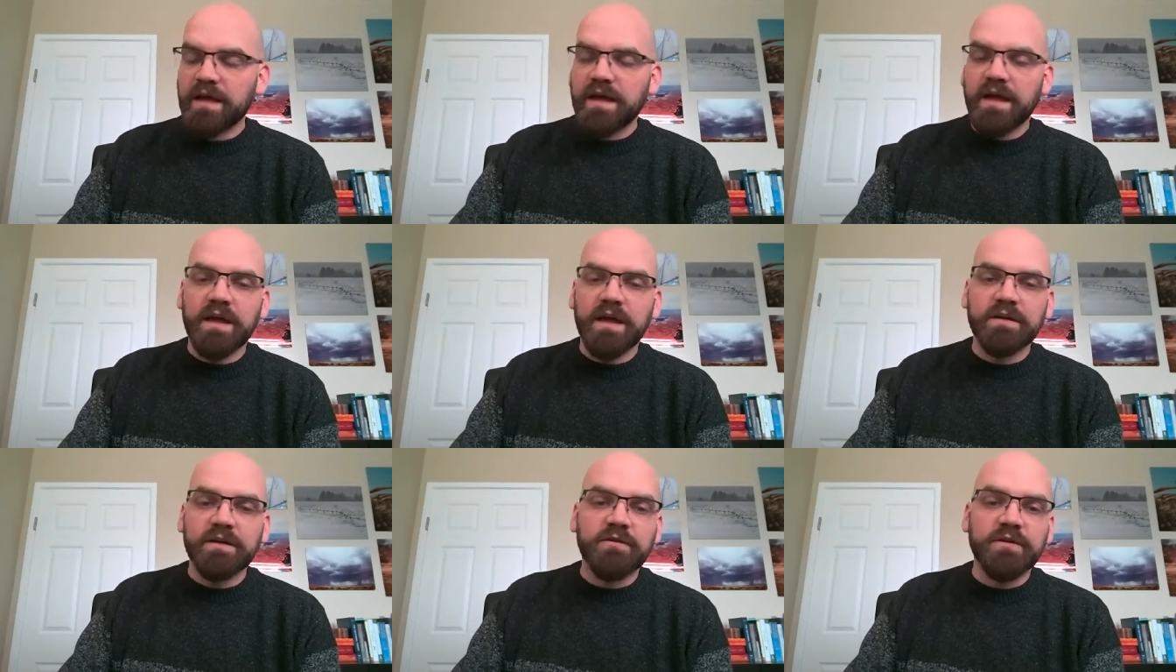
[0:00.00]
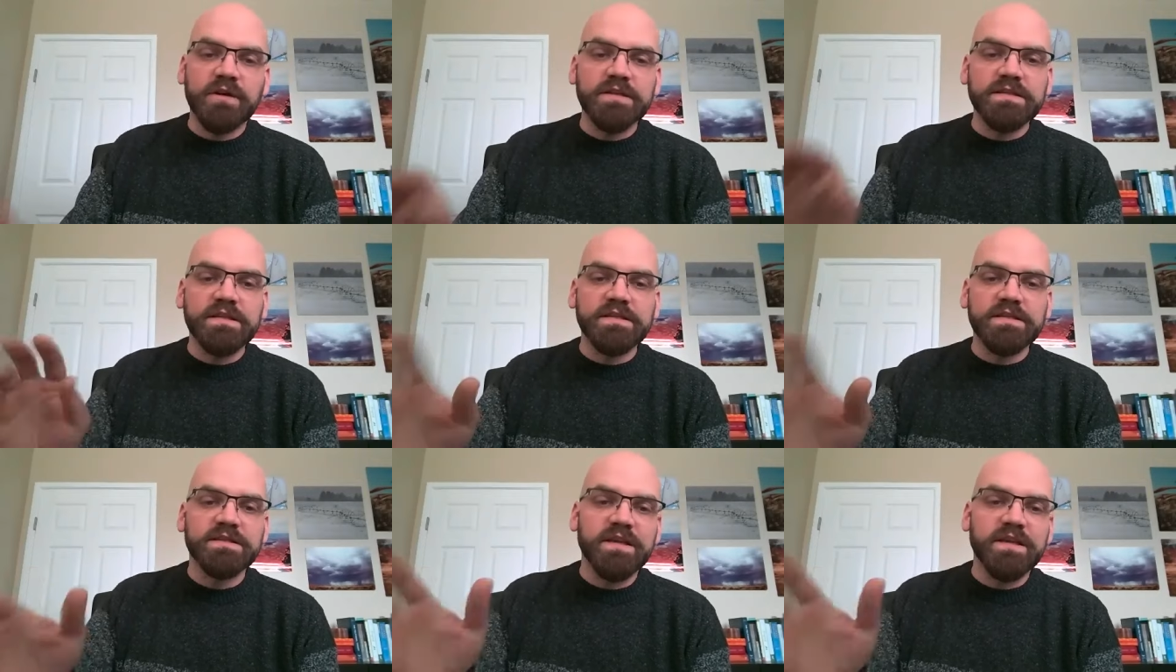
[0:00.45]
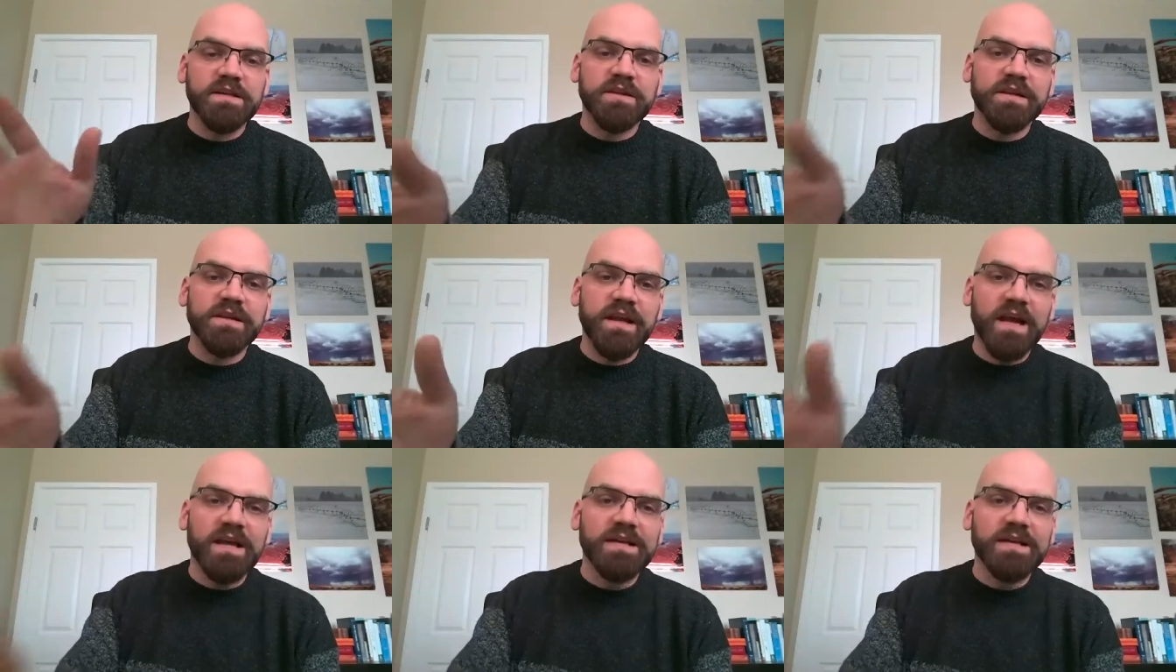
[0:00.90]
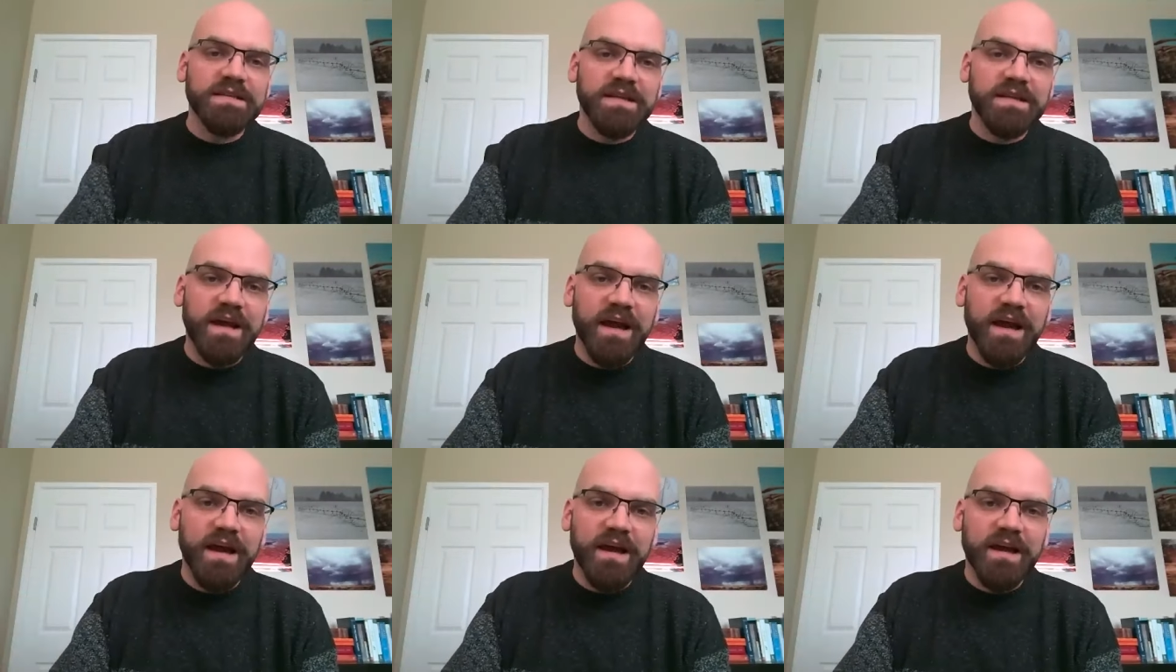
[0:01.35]
and chris is such a nice
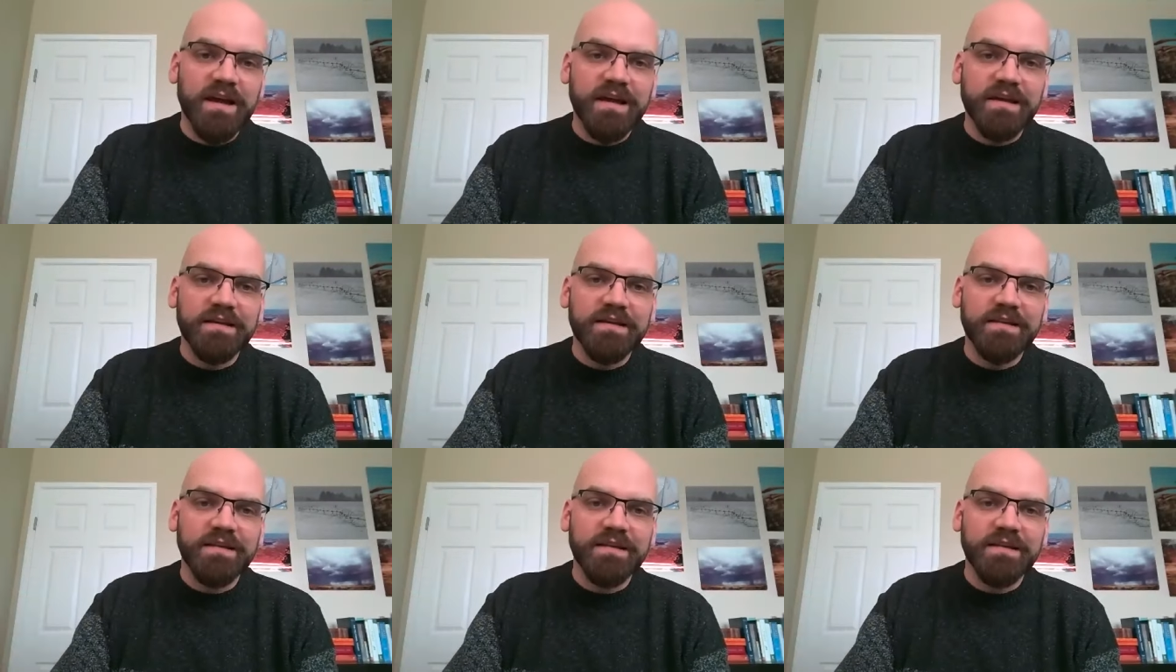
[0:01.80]
guy